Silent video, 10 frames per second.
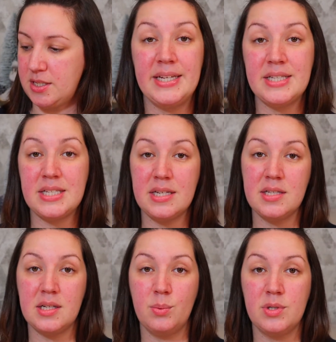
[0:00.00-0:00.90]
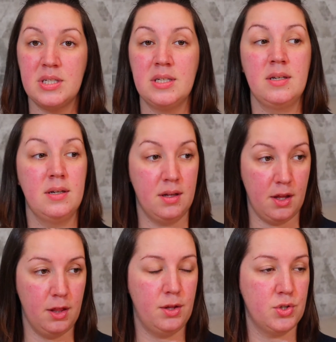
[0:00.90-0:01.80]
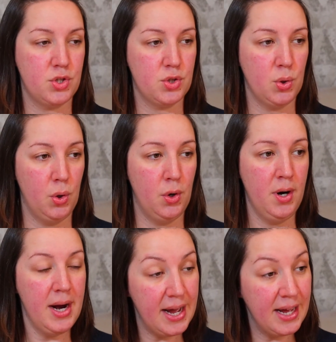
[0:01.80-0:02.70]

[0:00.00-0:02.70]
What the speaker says: And since I was in the store